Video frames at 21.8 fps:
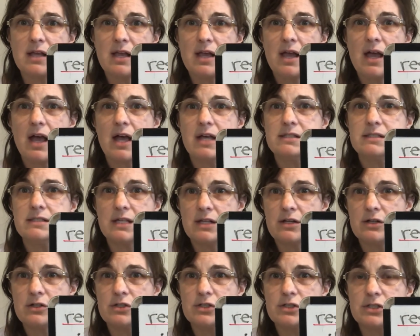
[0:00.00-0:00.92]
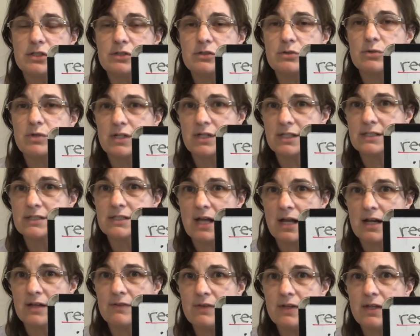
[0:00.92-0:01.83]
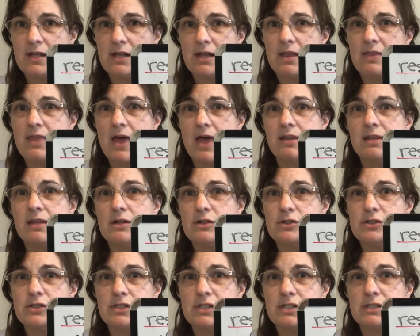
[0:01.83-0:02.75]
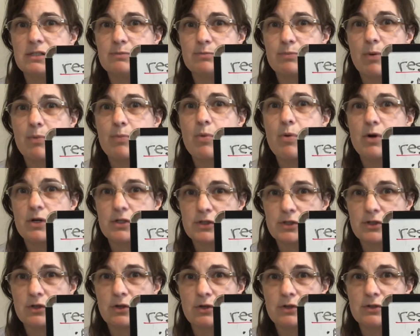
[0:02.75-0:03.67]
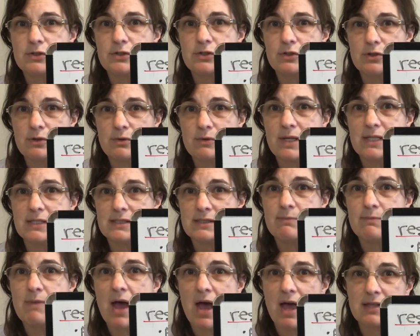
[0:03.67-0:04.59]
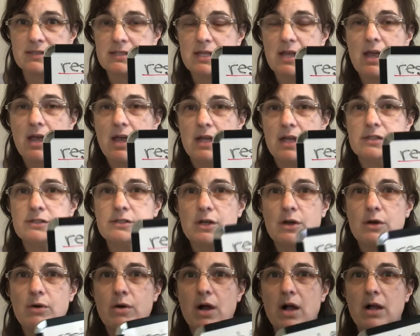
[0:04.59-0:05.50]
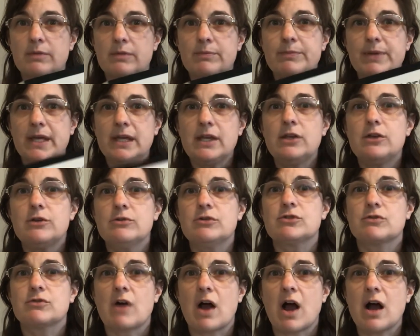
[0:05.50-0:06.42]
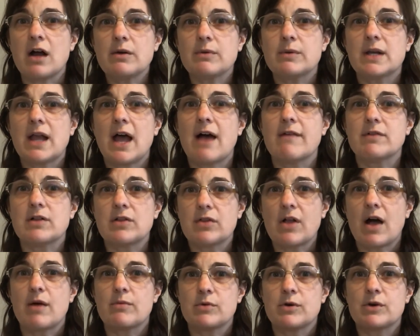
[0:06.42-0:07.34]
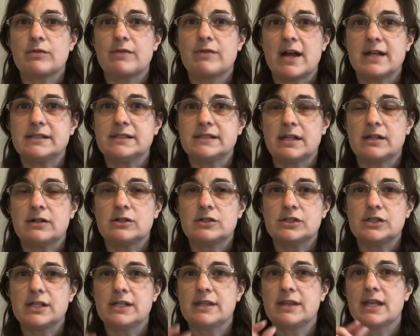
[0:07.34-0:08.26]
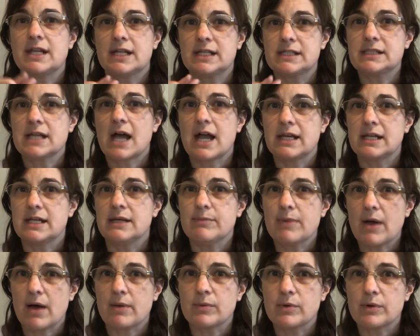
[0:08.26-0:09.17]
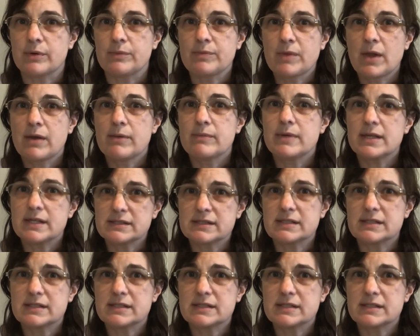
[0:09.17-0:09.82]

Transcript: has energy stored inside of it, and that energy is proportional to its mass. And so a big, huge rock would have a lot more rest energy than a tiny pebble, because